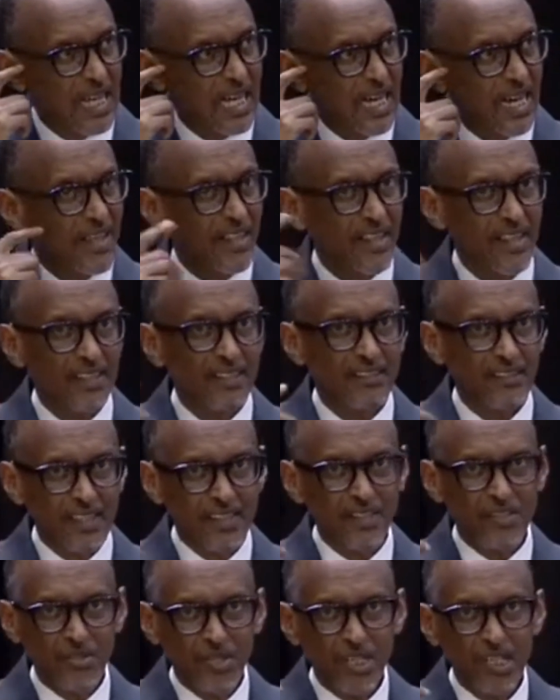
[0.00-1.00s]
I think
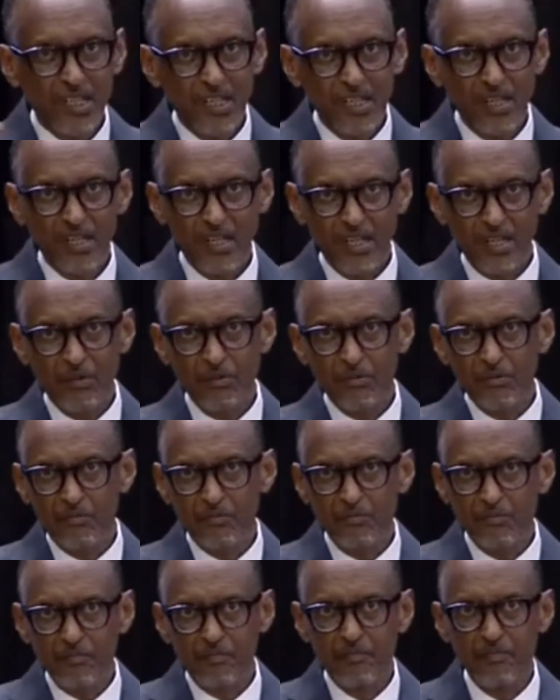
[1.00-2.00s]
that's
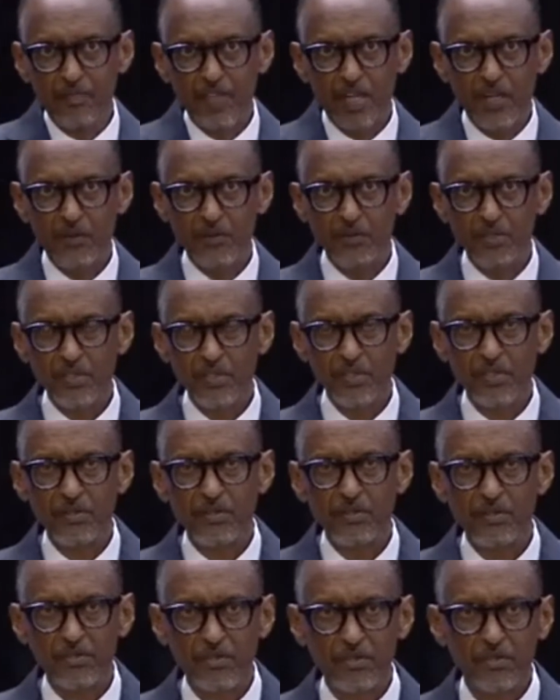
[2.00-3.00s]
how now this
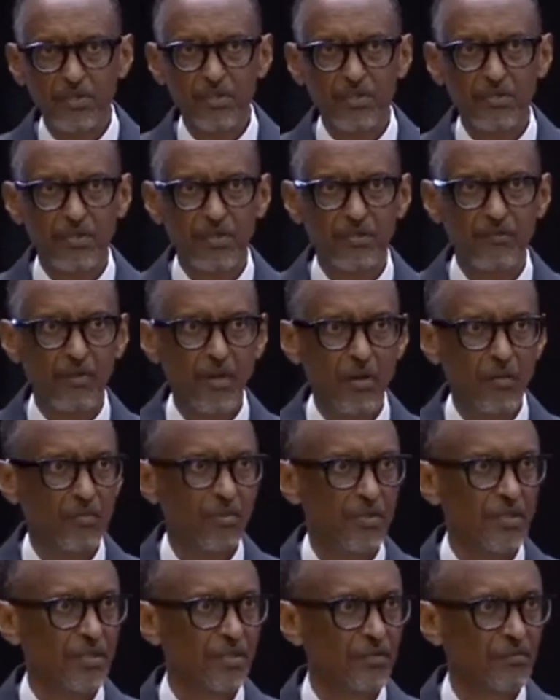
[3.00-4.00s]
new situation
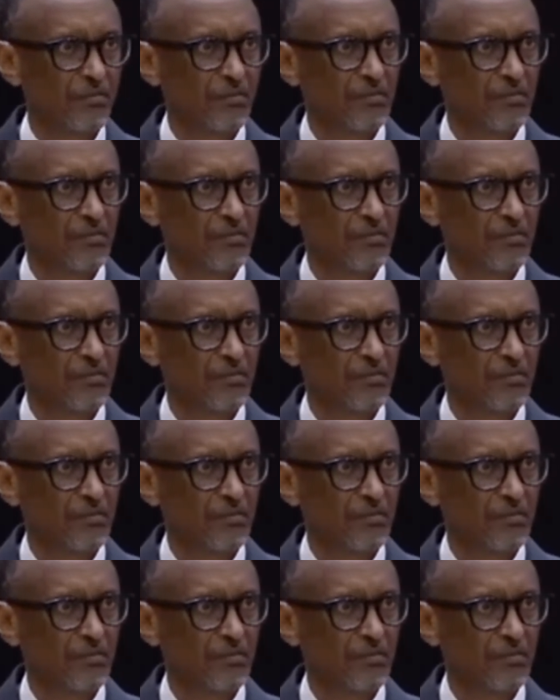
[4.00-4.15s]
developed,